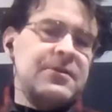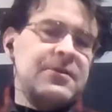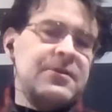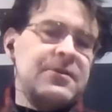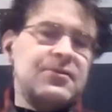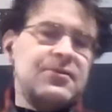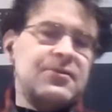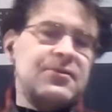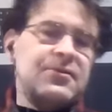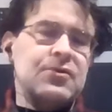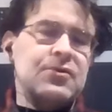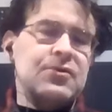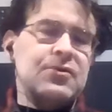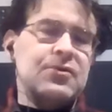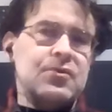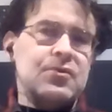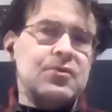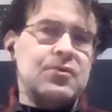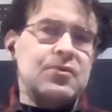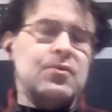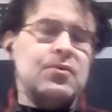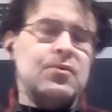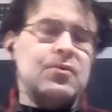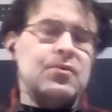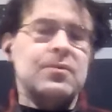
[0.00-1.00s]

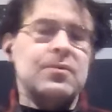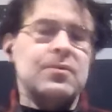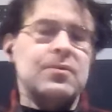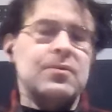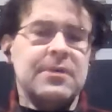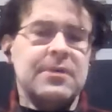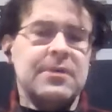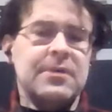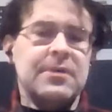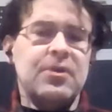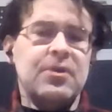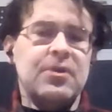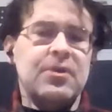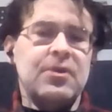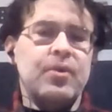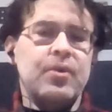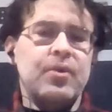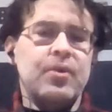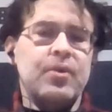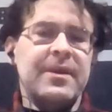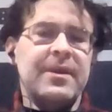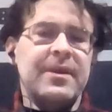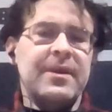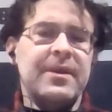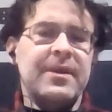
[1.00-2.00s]
to the
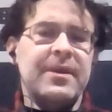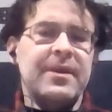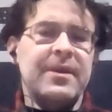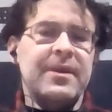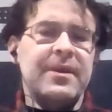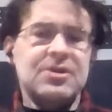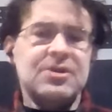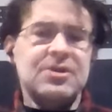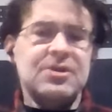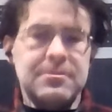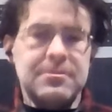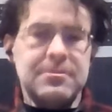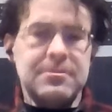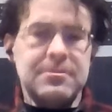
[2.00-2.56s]
human condition.